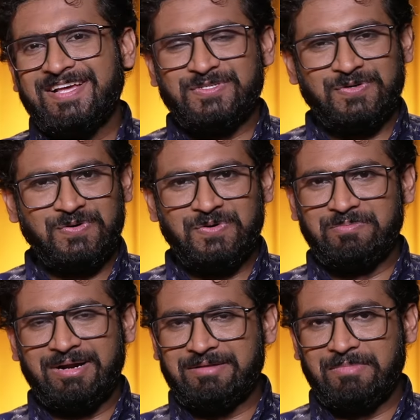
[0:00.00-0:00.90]
So
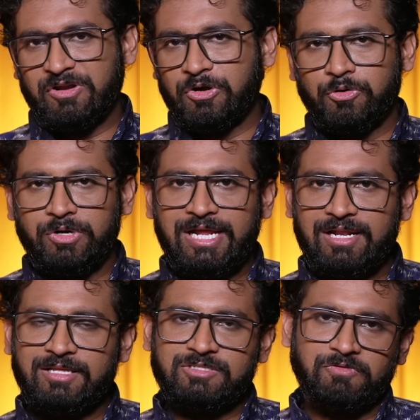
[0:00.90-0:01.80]
but you have to deal
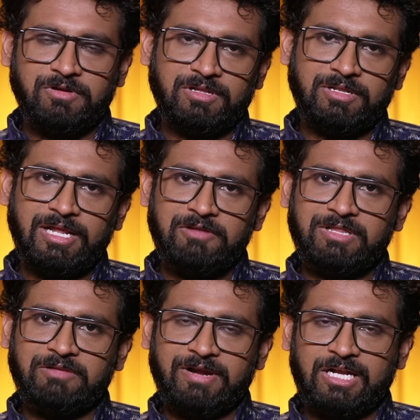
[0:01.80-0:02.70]

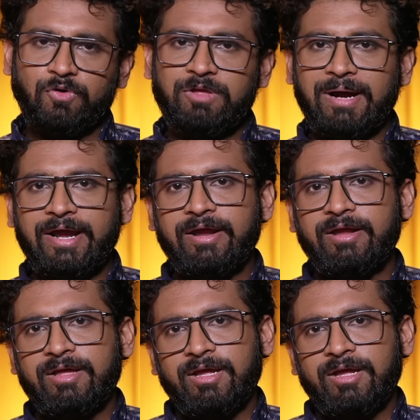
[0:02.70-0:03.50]
with effectively by